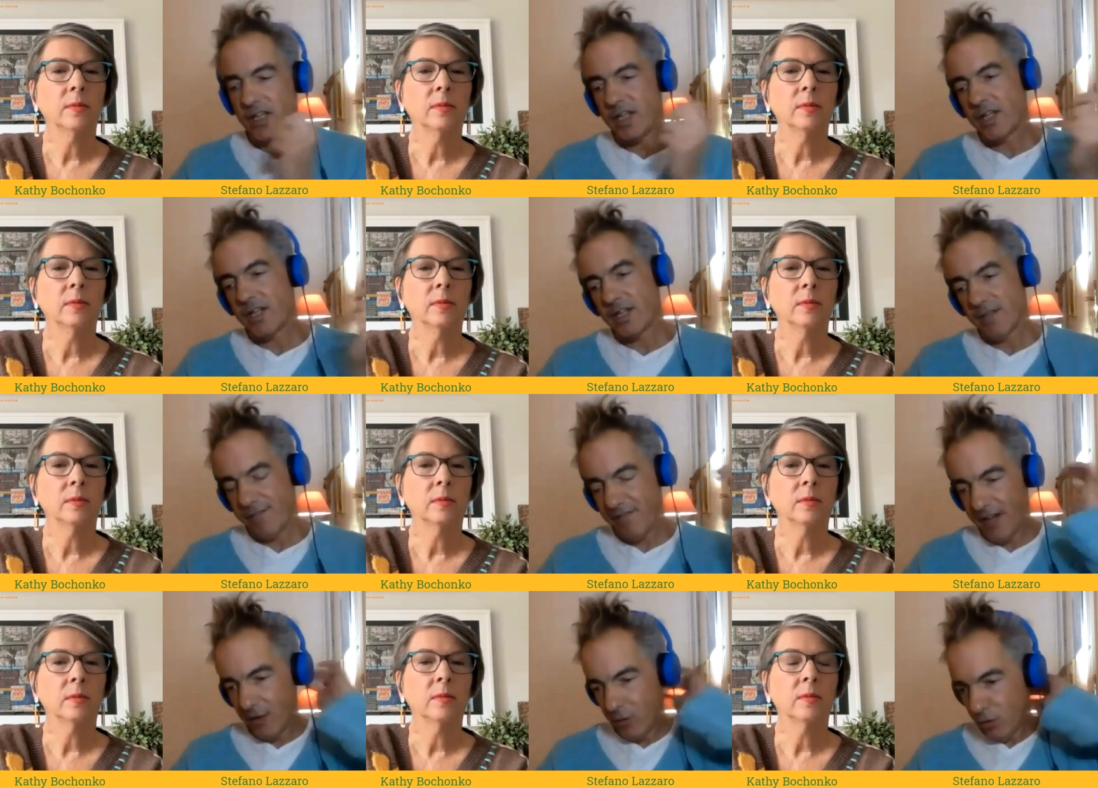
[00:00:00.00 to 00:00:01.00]
Speaker 1: the, the
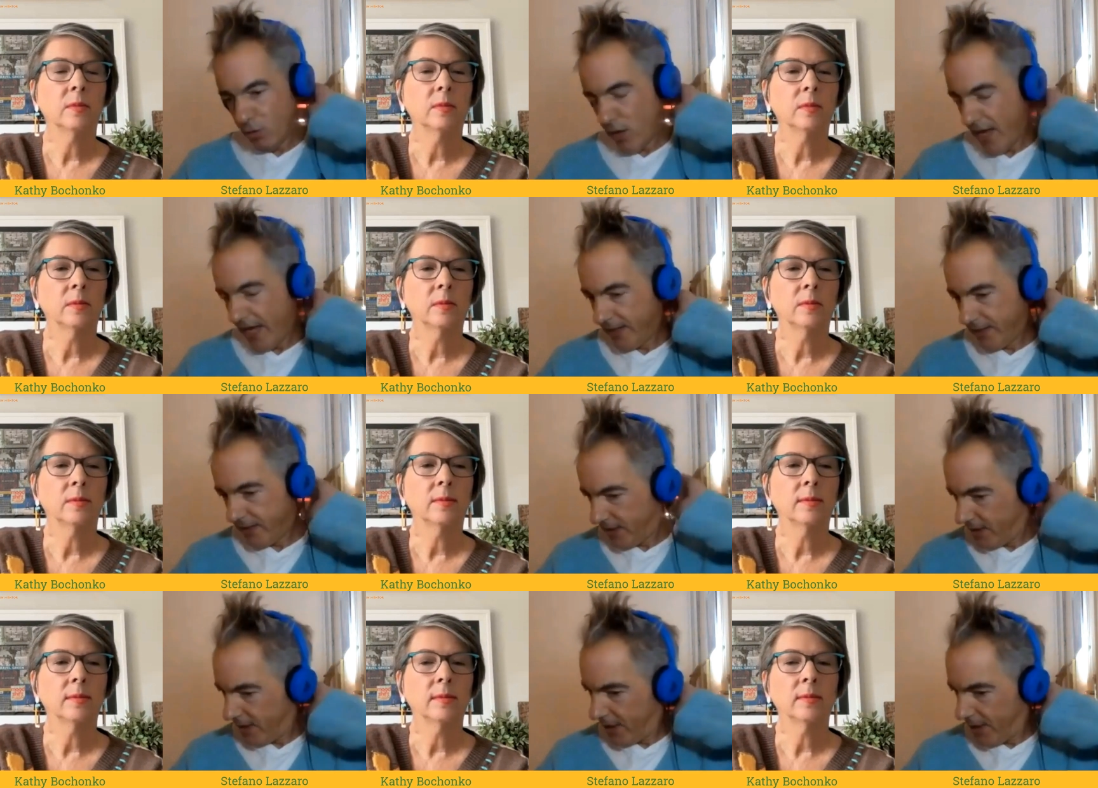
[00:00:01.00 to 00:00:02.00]
fellow who had
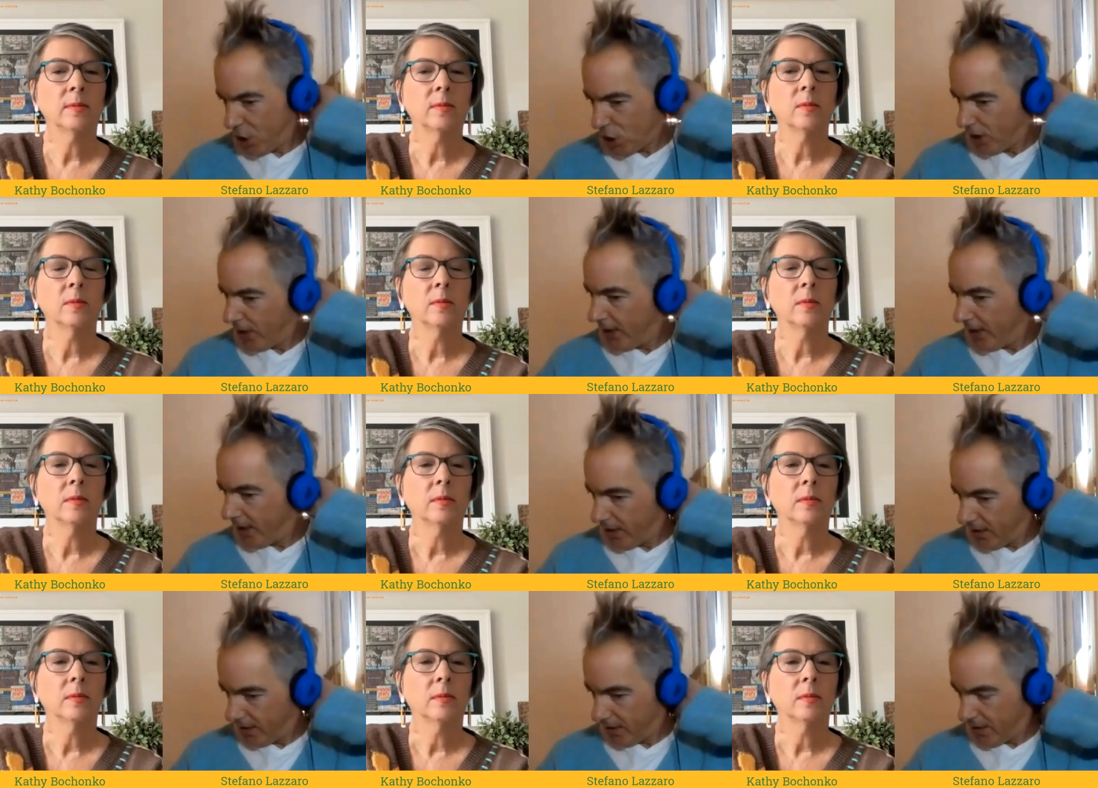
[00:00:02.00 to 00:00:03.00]

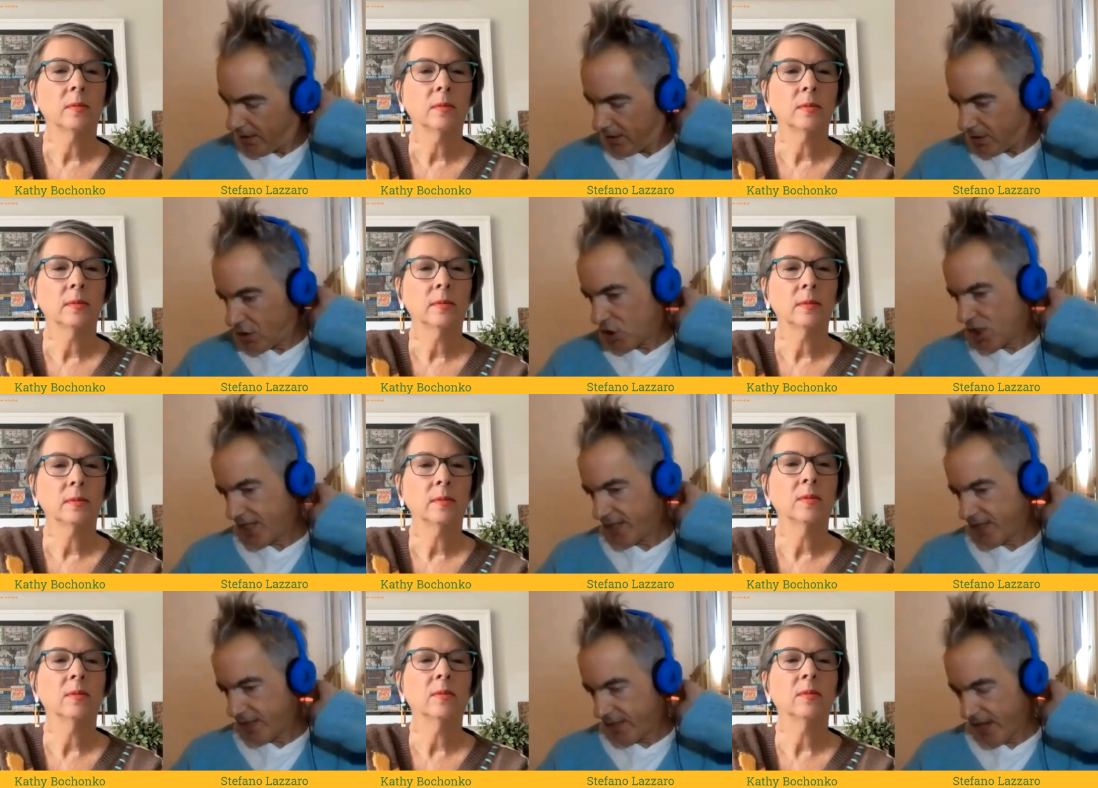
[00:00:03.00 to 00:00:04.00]
initially
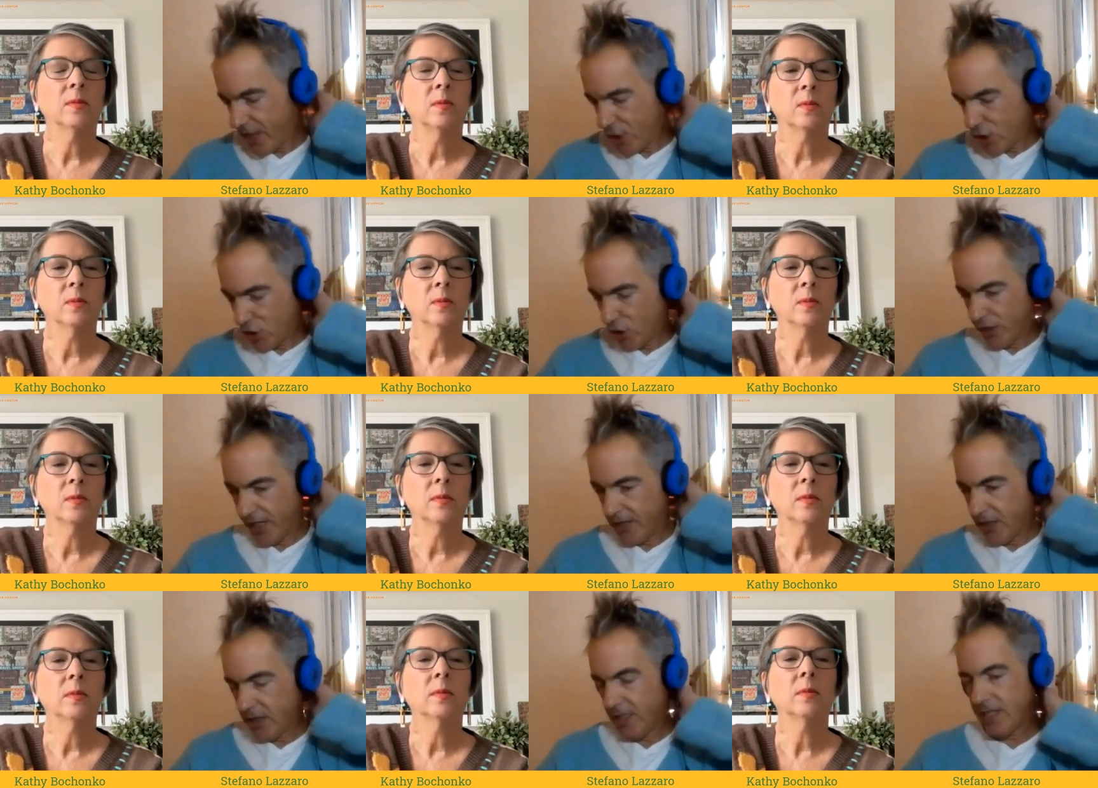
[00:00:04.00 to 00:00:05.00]
suggested that I should look
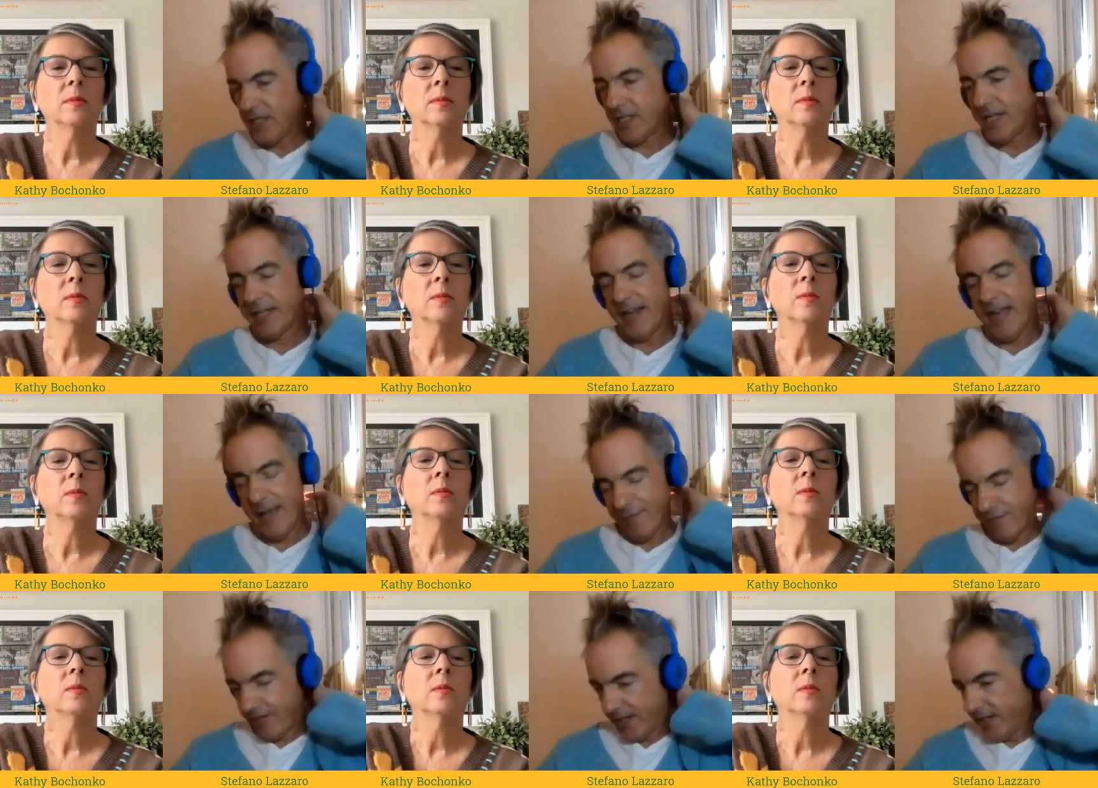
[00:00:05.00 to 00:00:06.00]
into this had
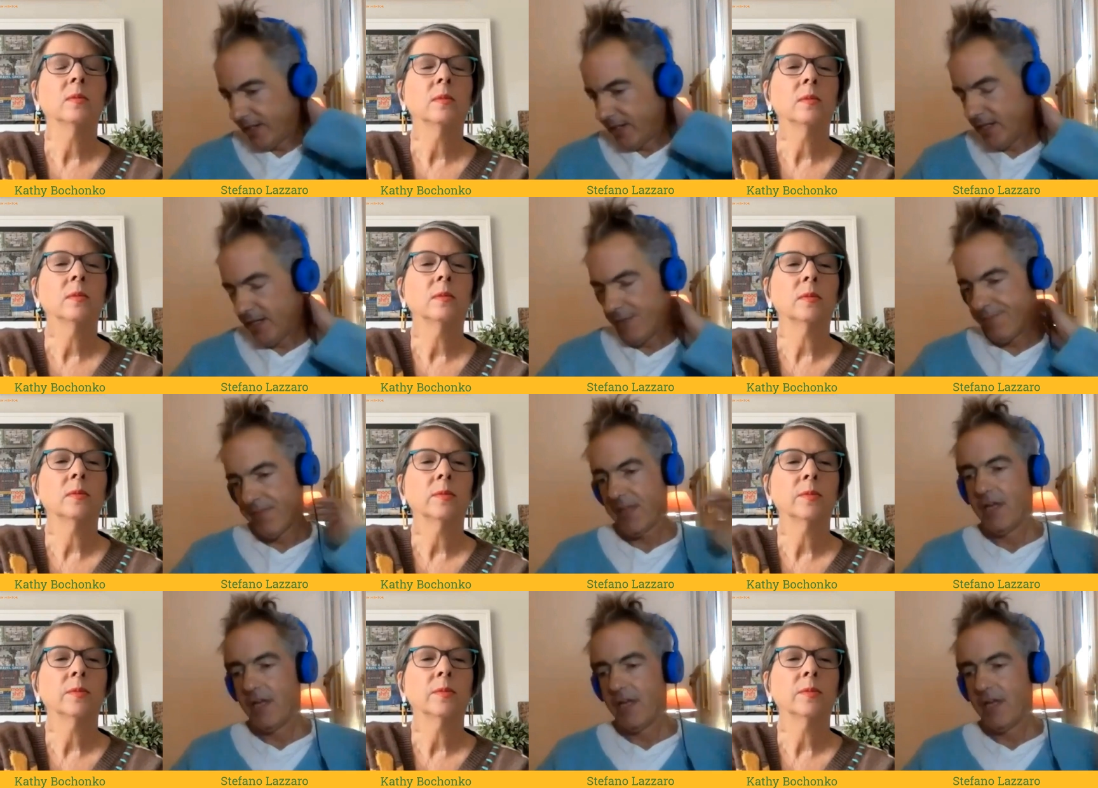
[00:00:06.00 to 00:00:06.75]
left, and uh,